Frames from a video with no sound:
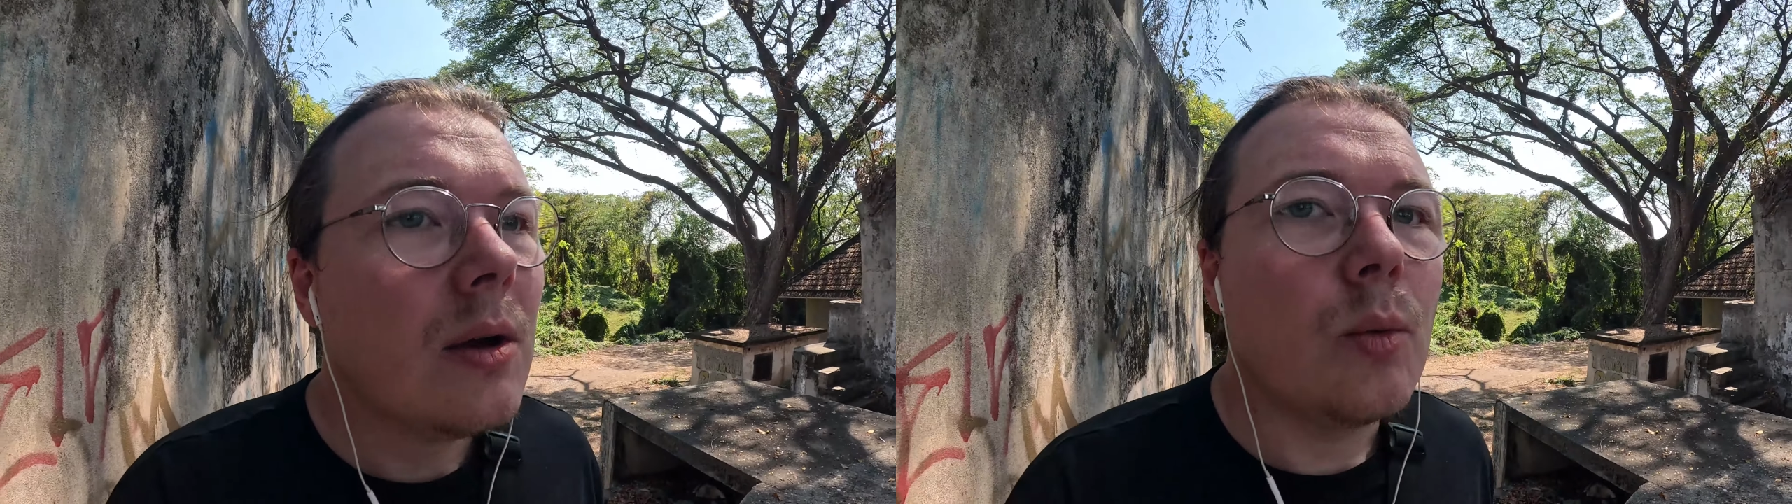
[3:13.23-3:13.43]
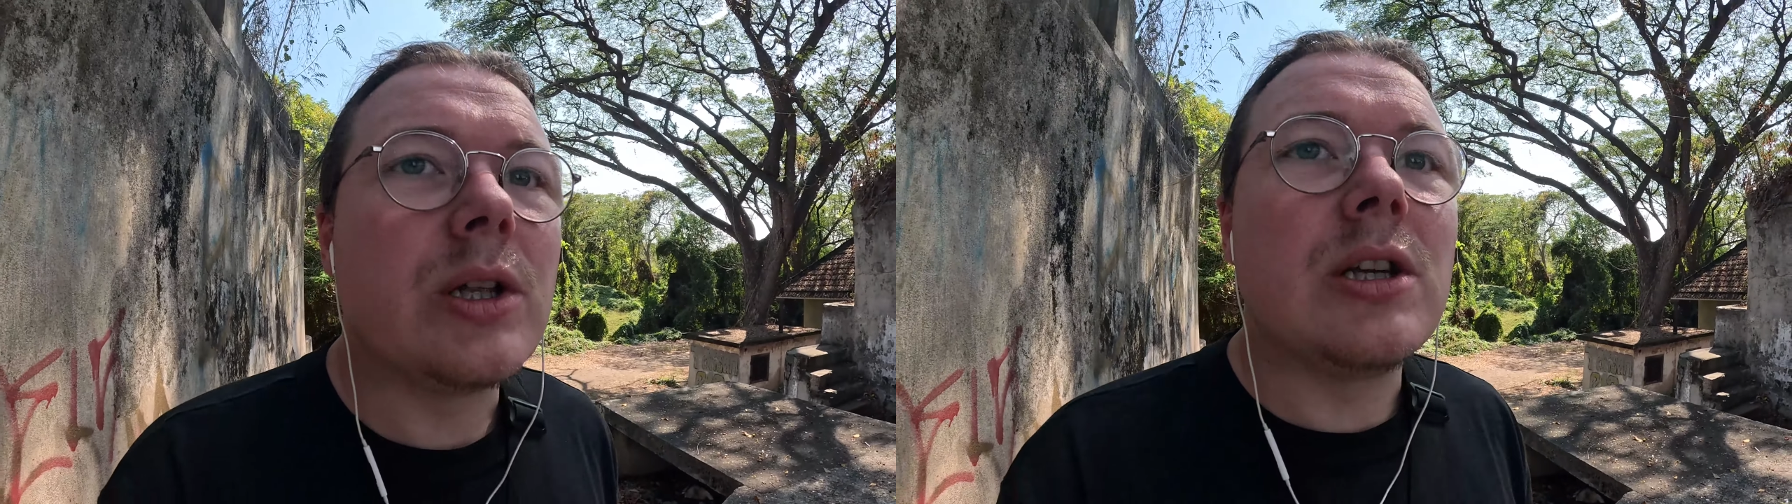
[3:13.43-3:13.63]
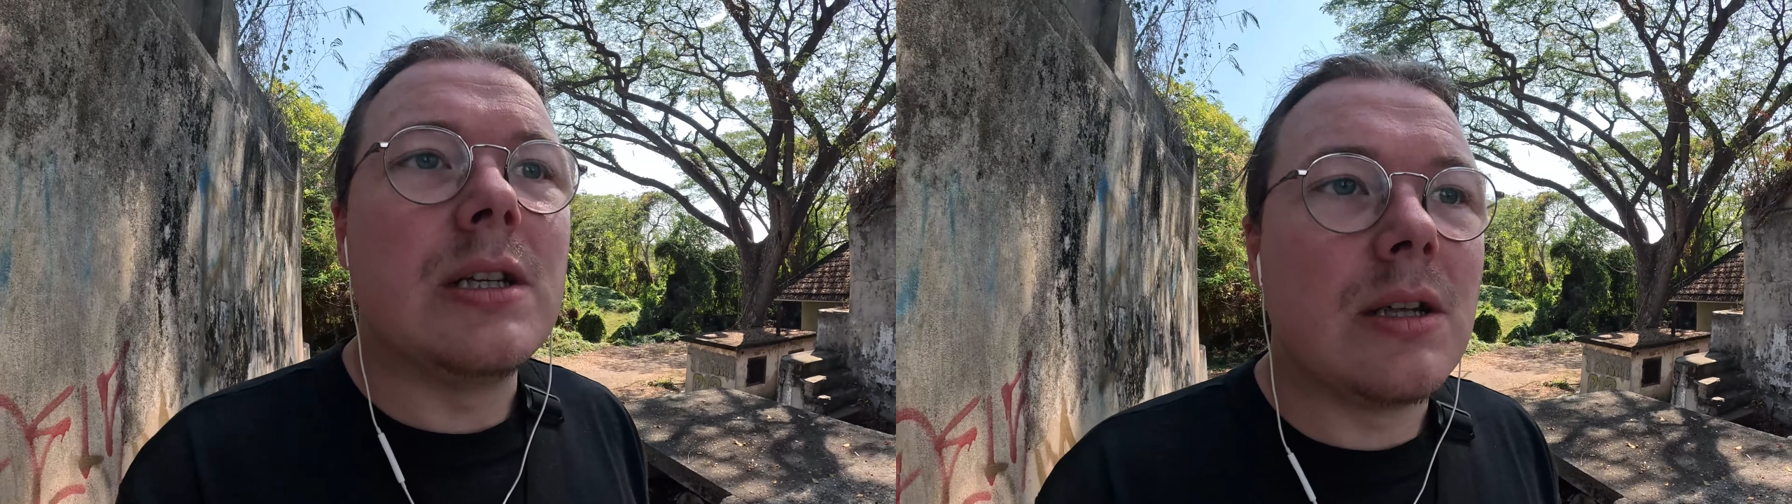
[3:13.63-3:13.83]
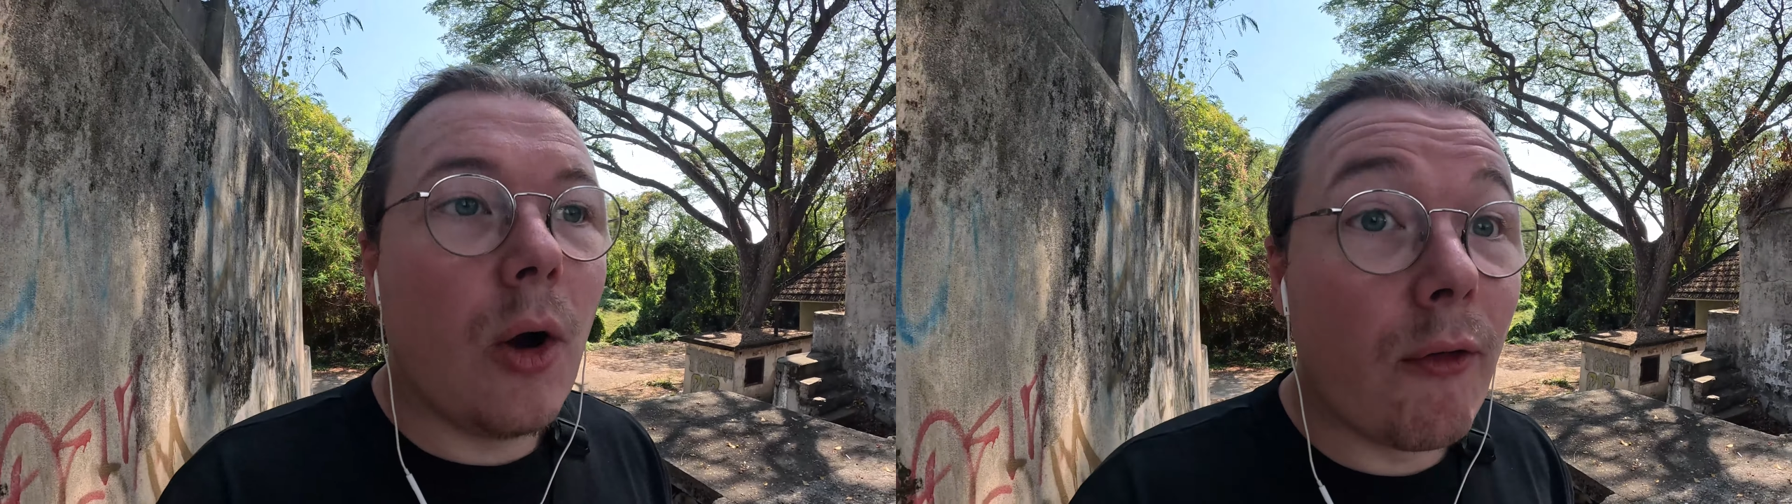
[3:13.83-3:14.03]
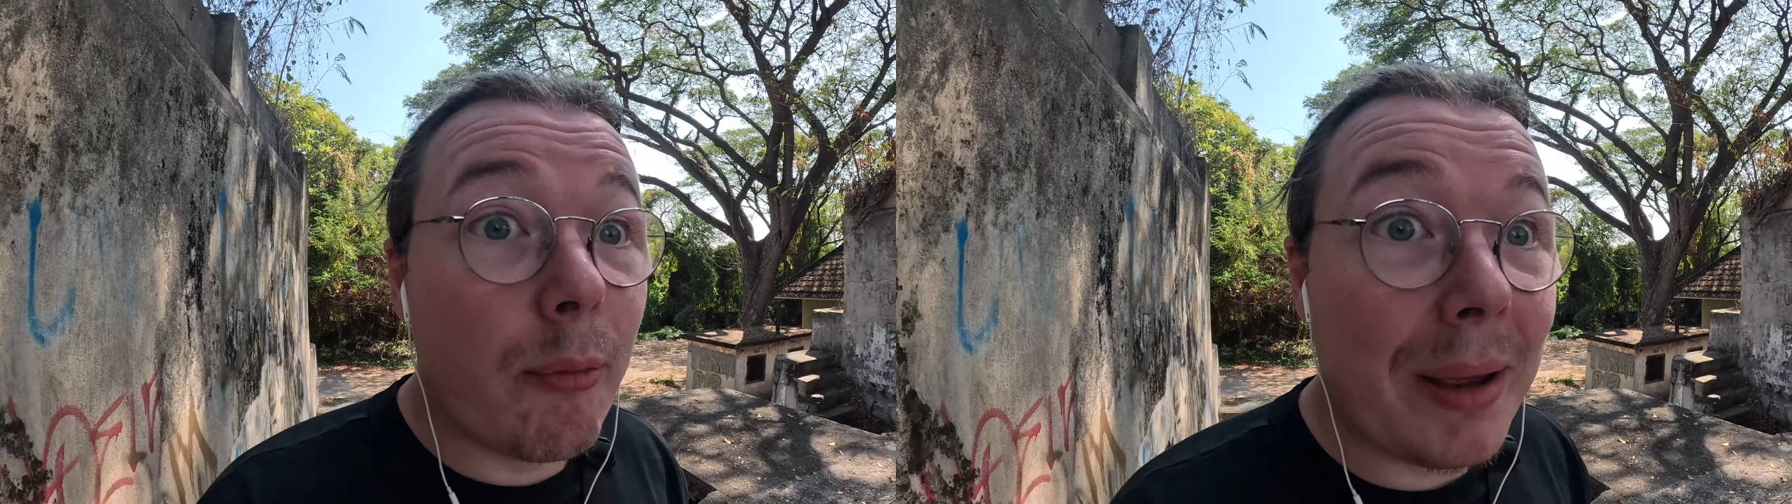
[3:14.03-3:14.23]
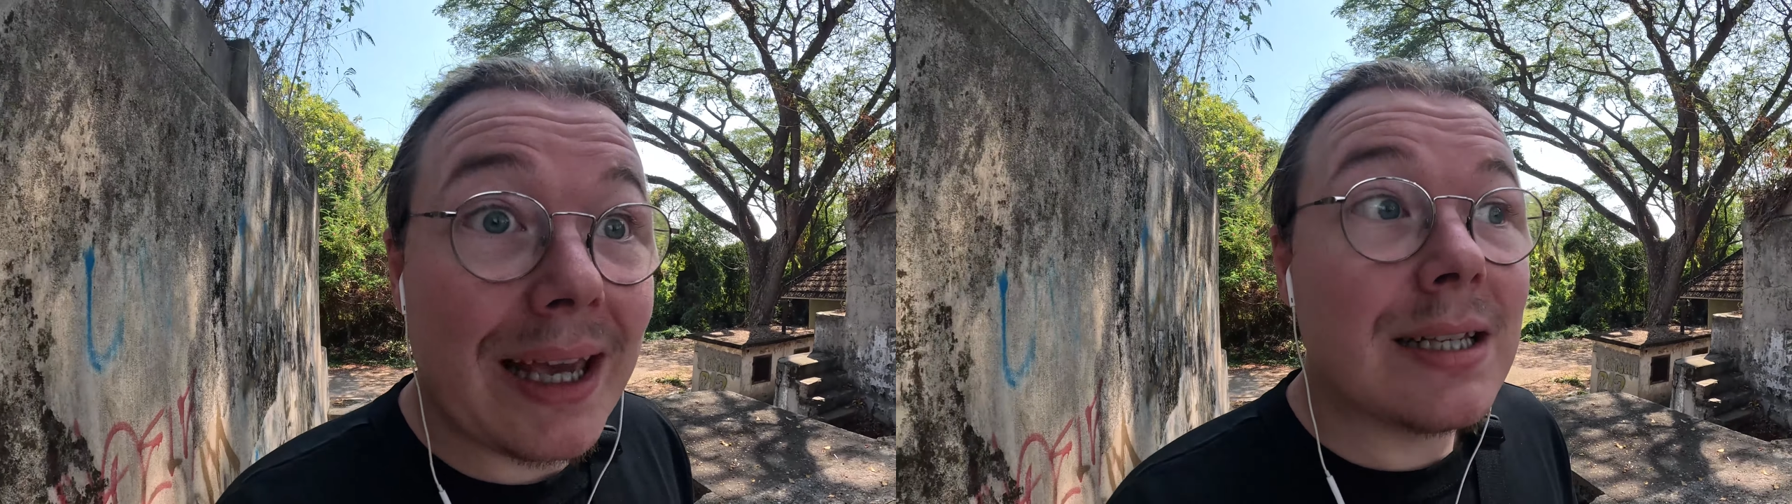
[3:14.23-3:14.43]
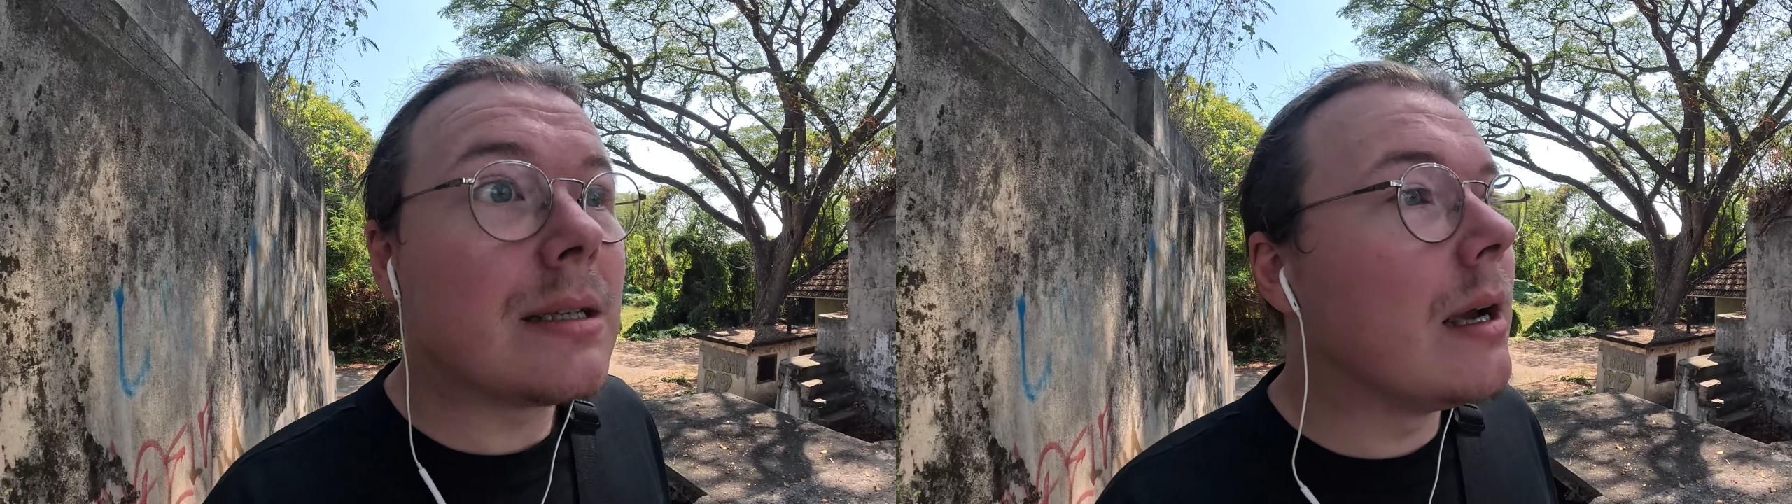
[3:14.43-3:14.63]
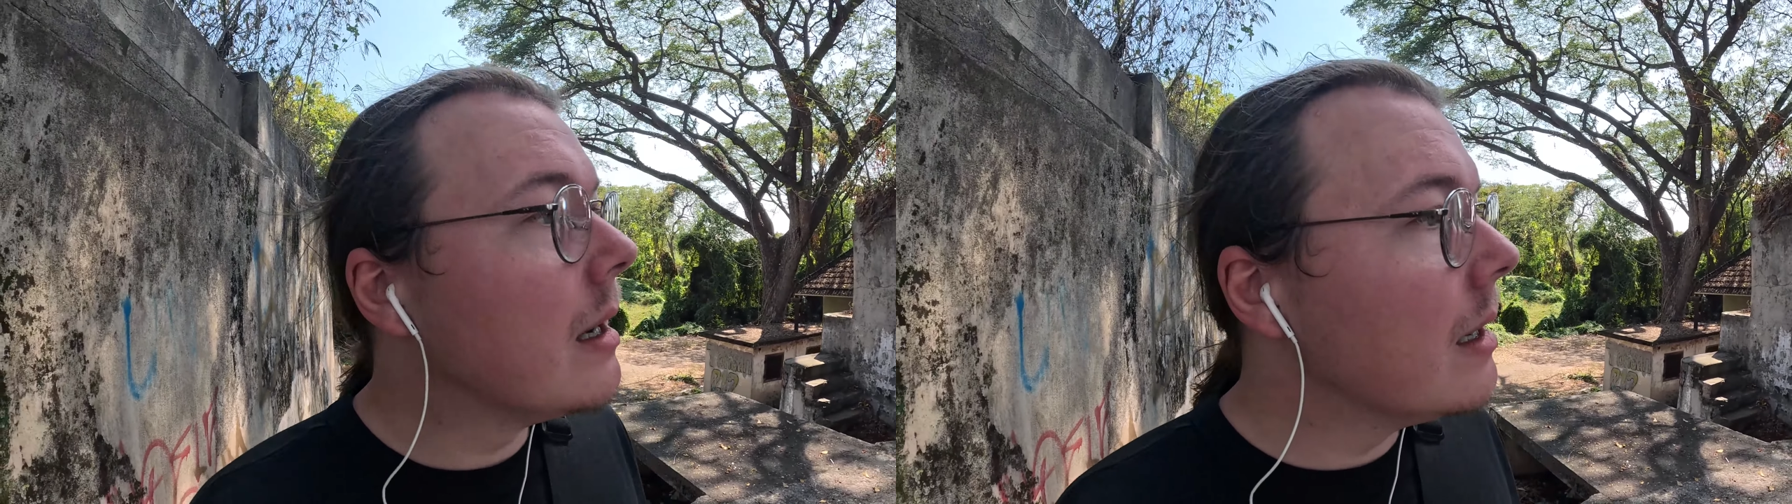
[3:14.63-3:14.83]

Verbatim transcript: which is of piss.